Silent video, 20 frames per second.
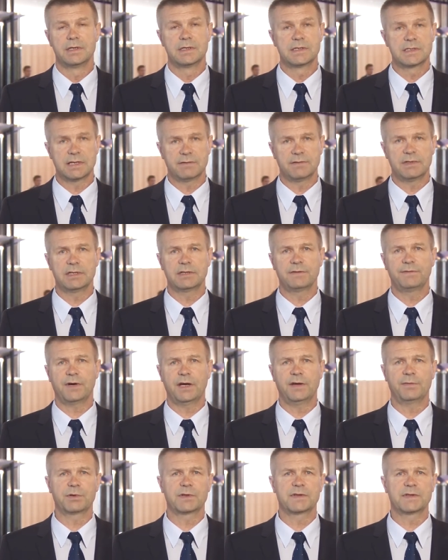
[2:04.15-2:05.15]

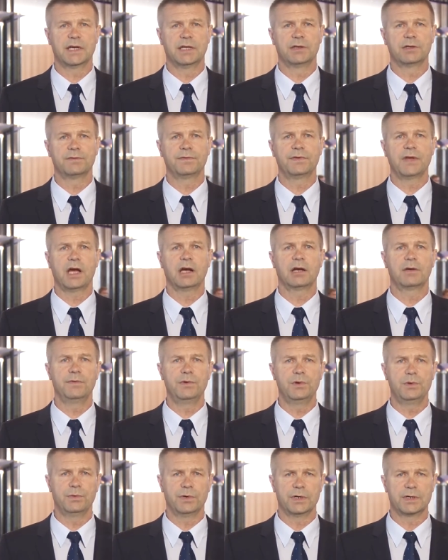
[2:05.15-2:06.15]
75% of young
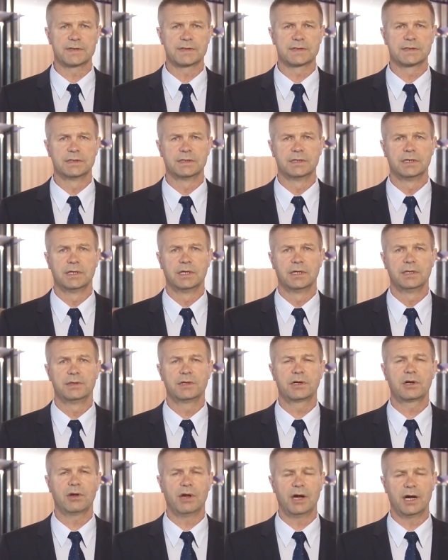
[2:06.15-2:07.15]
viewers
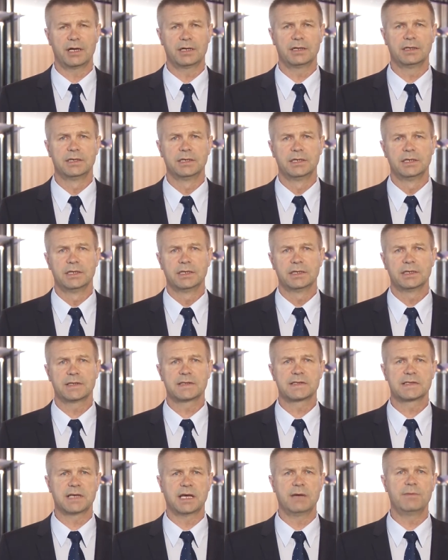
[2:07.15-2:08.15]
declare
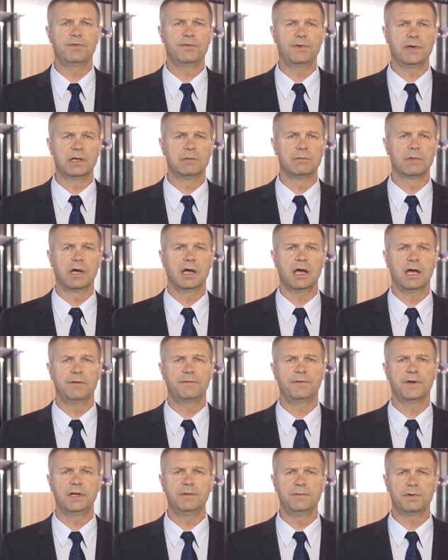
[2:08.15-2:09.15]
that same film
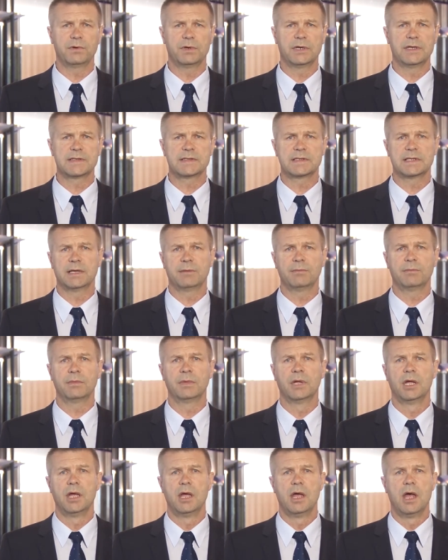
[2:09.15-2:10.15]
have influenced
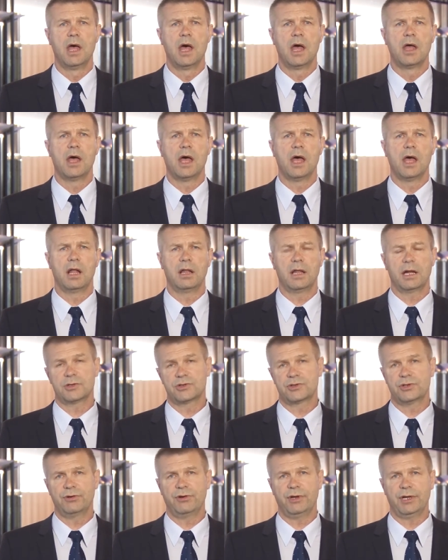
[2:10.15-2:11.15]
them a
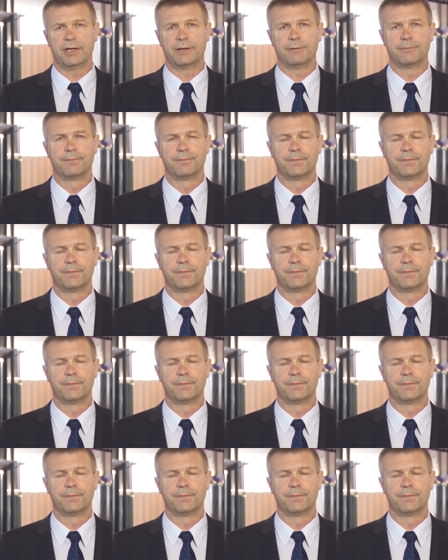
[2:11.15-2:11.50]
large degree.